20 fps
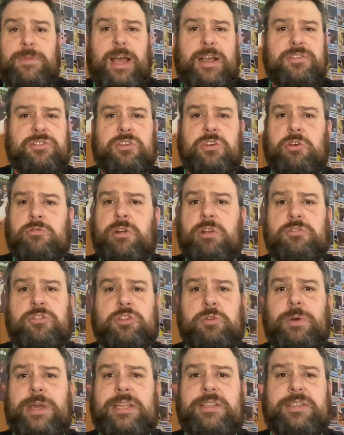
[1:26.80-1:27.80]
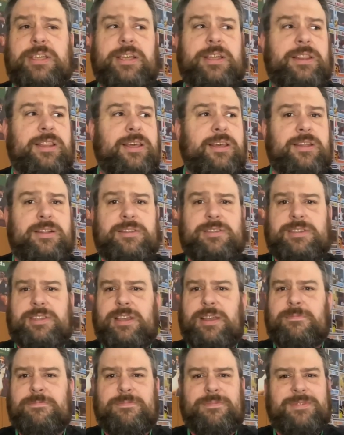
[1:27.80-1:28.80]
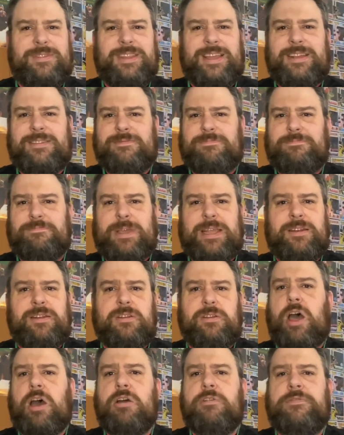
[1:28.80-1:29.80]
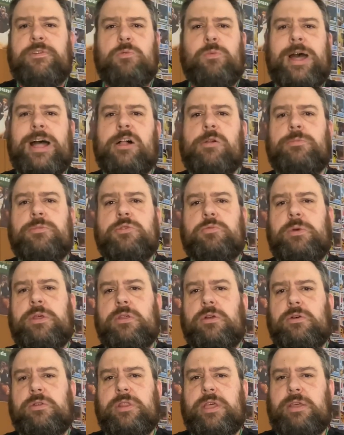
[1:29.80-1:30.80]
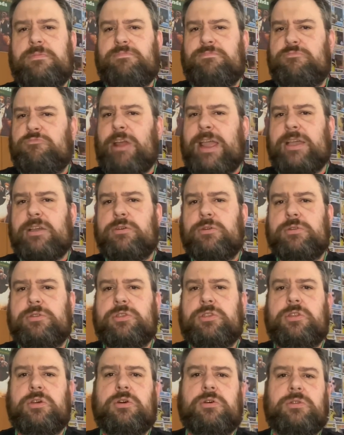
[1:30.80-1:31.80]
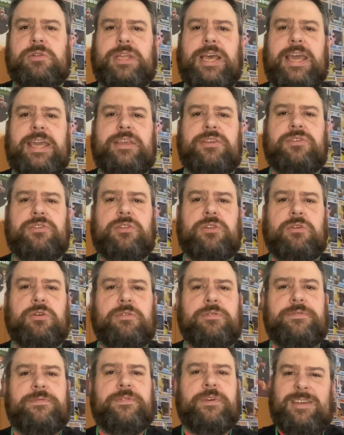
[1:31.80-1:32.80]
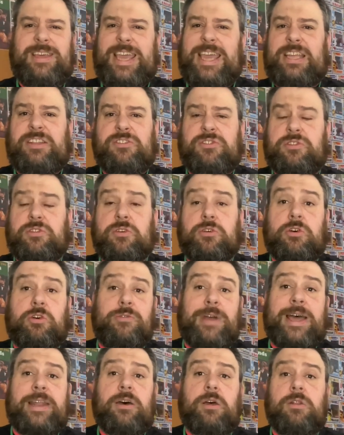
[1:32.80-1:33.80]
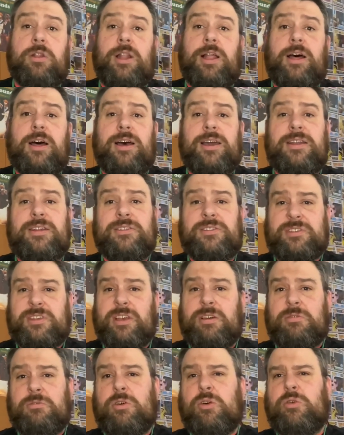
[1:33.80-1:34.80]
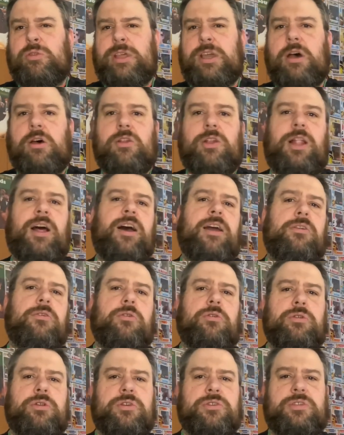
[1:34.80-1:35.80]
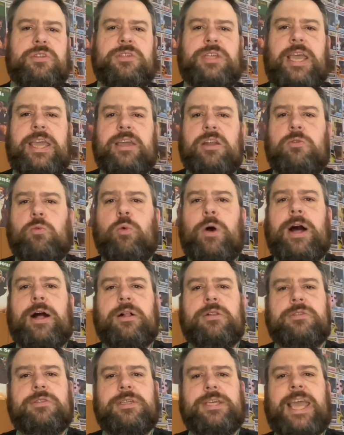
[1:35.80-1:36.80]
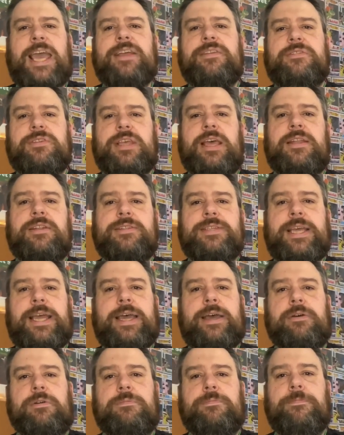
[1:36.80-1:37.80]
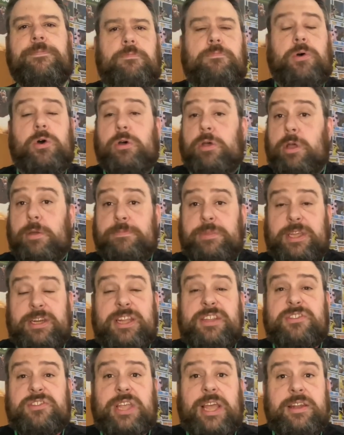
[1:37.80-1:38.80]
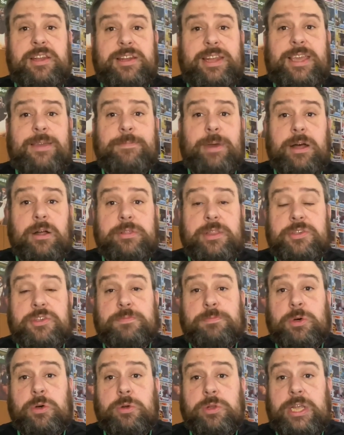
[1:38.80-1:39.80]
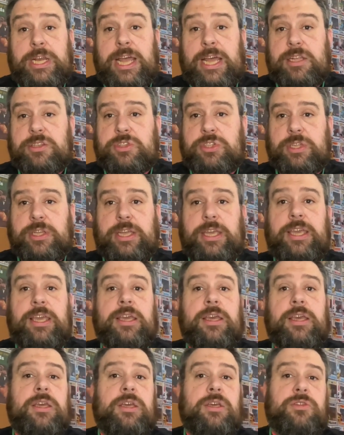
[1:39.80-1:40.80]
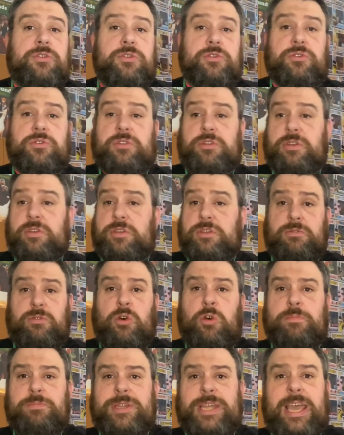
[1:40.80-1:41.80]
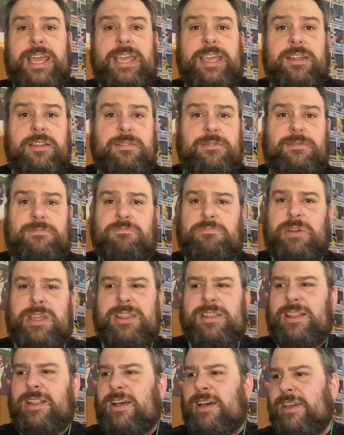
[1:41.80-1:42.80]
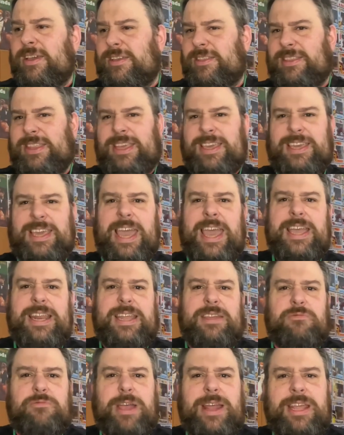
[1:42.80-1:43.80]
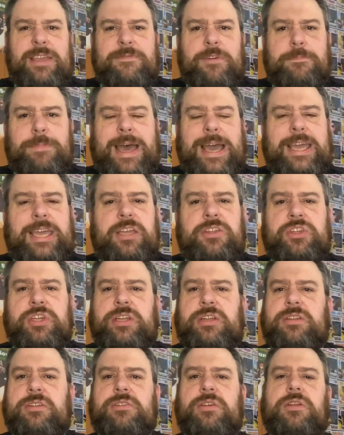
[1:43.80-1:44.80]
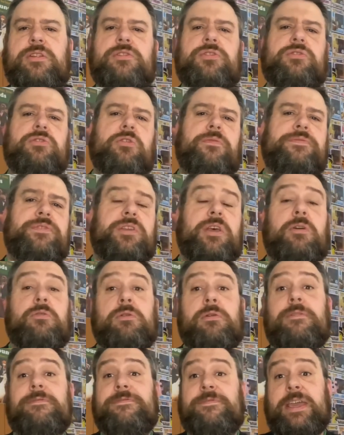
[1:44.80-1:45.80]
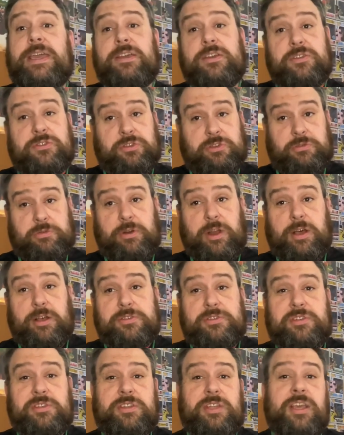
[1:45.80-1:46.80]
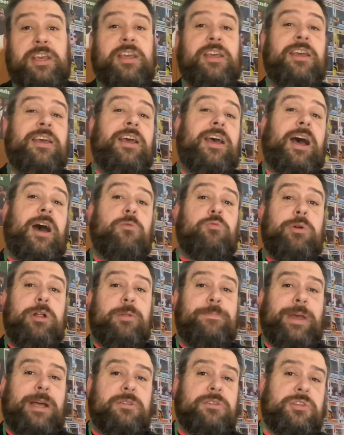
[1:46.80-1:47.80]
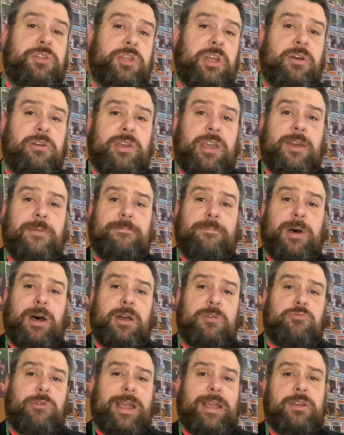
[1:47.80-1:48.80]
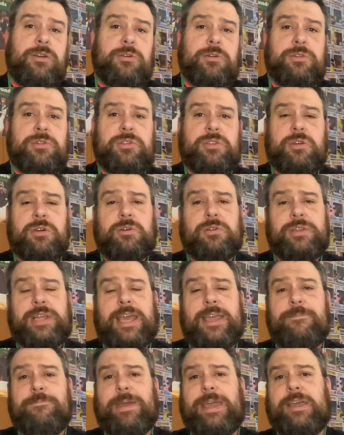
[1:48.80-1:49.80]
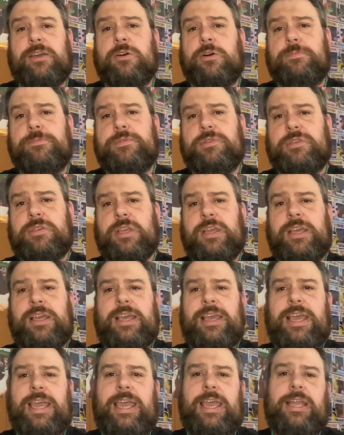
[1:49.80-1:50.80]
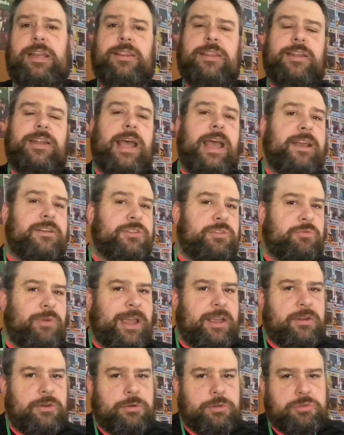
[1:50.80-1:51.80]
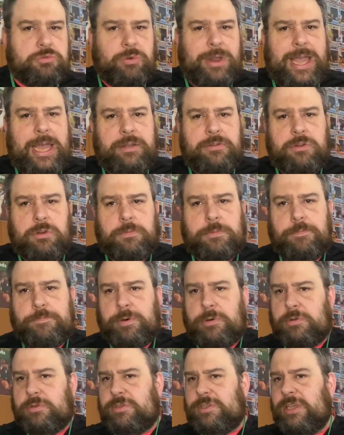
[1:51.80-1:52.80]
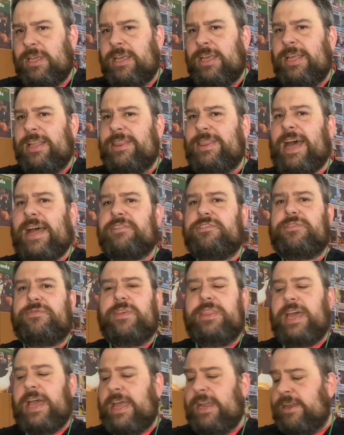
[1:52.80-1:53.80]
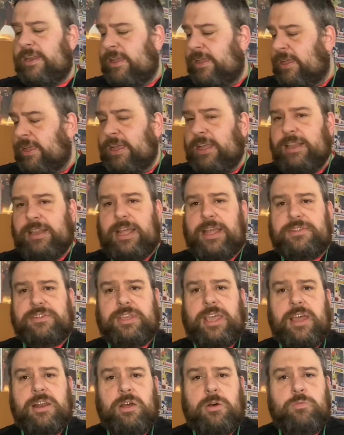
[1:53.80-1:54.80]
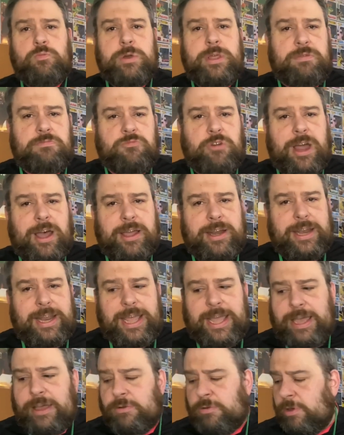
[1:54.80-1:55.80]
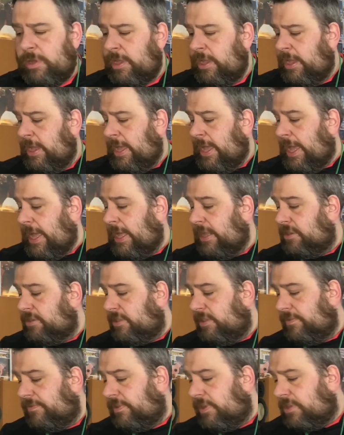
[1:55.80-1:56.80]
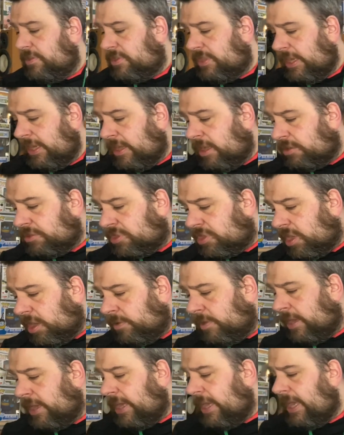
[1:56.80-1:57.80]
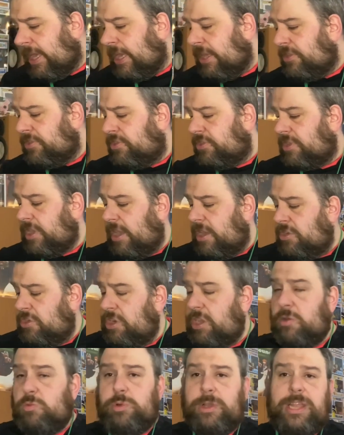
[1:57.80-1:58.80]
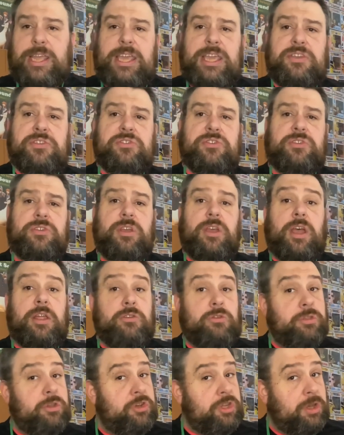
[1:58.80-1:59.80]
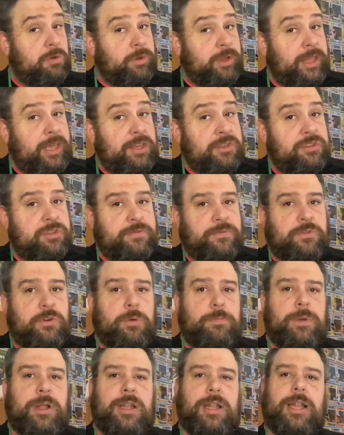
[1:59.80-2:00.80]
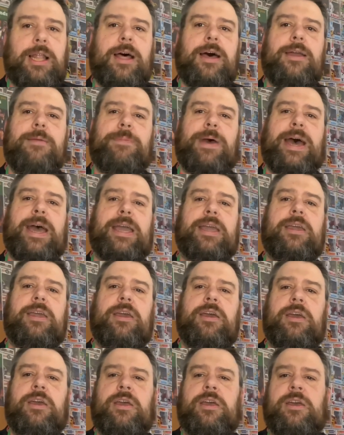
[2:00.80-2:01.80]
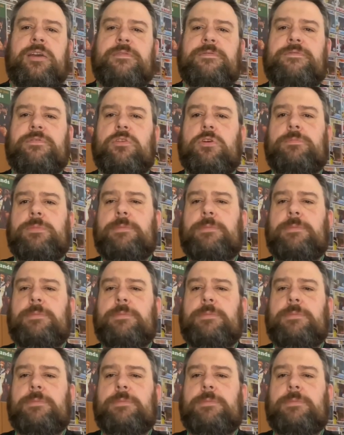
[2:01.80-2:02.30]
I saw on Twitter that they'd been overwhelmed with all the Record Store Day stuff in store and online, so all the online orders are taking a while to get sent out. But they did send an email this morning actually, just to update with like the getting it ready for packaging and stuff. So fingers crossed, I will be able to show you my Record Store Day pickups in the next Records Roundup, but that's for then. Let's get on with right now. And the first thing I'll show you is a new release, another new release from Laibach, from